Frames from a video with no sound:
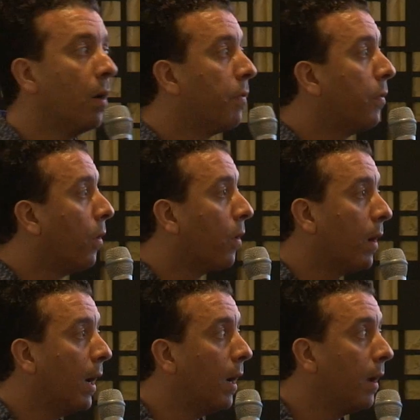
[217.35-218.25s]
for
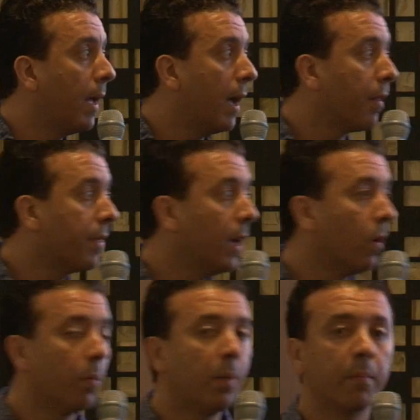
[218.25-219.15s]
a
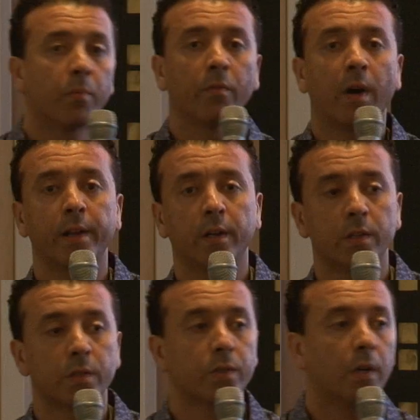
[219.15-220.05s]
healthcare, whereby
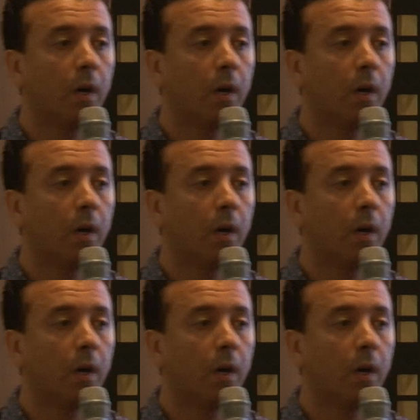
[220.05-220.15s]
providers